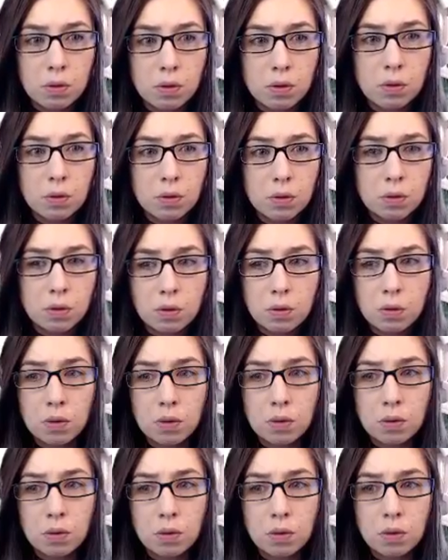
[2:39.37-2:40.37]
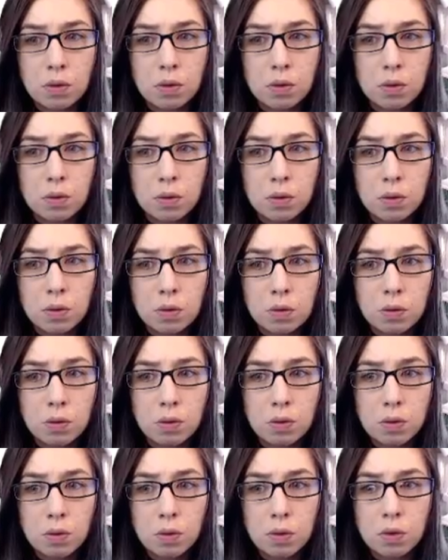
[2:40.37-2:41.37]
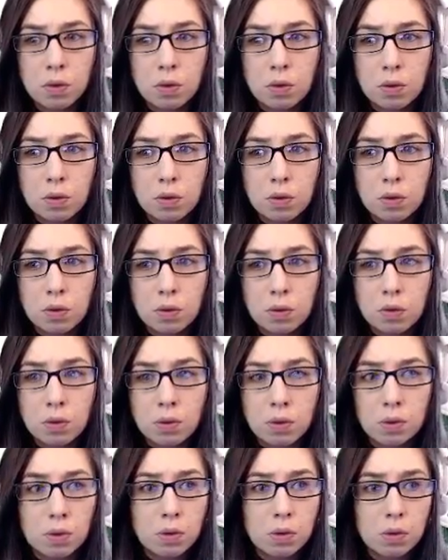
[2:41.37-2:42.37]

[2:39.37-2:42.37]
No one is speaking in this clip.